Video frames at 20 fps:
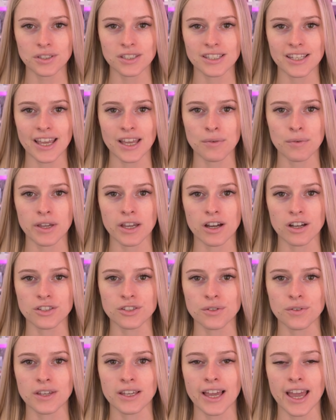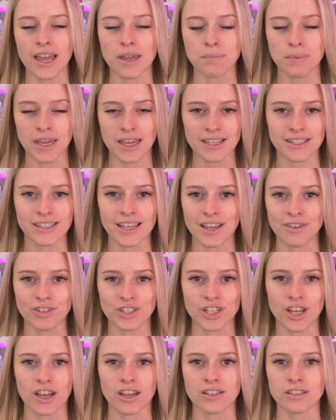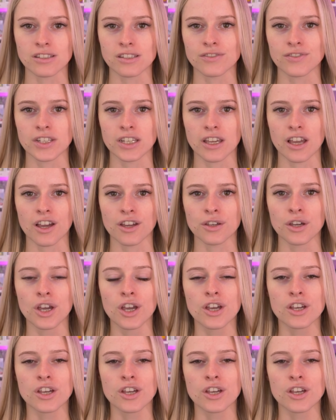Today we are doing a PSA returns video.